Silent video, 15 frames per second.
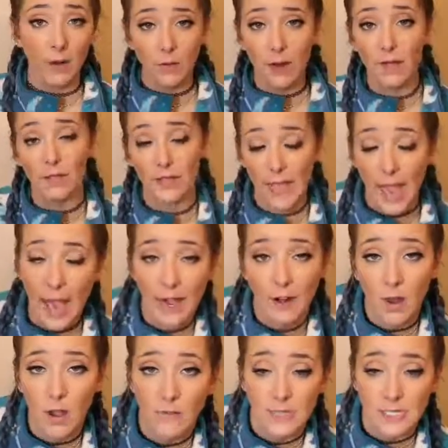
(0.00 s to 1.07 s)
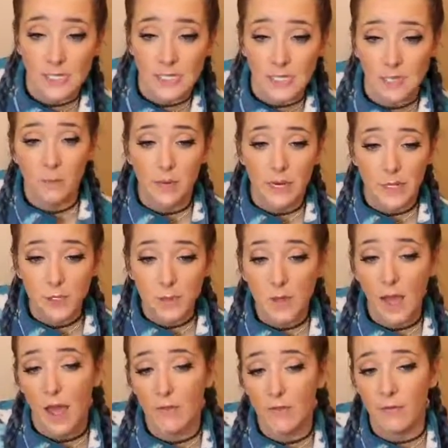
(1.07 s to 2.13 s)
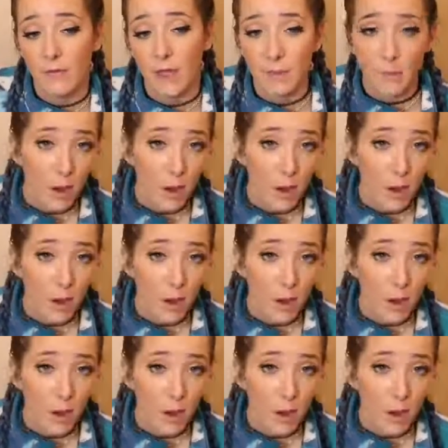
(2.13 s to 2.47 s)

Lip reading: I don't have a cat, obviously, but I do have a